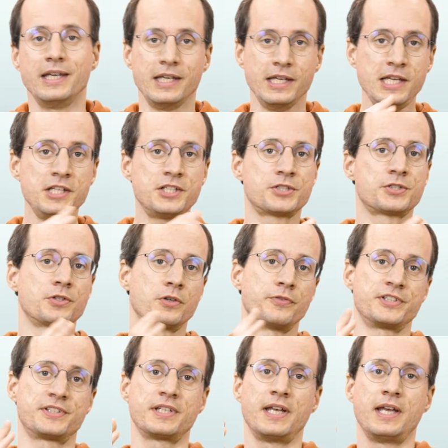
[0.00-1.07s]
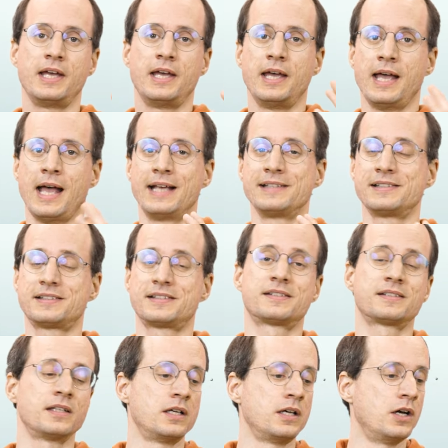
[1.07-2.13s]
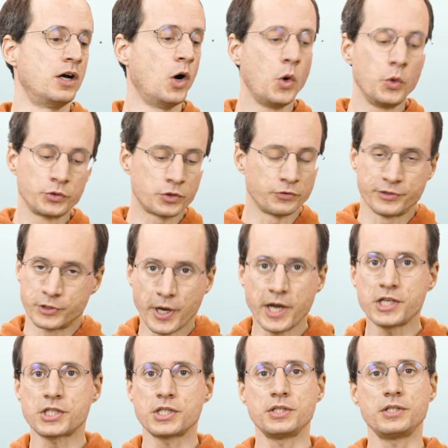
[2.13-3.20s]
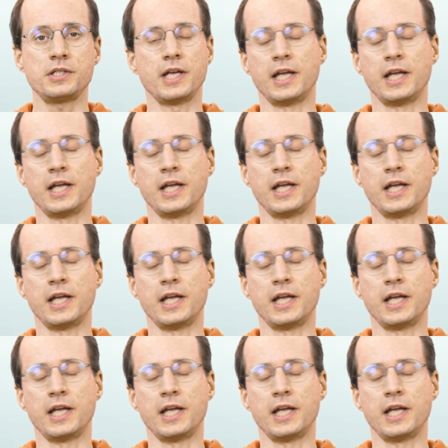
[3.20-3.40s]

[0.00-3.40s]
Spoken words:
Each service has its own configuration,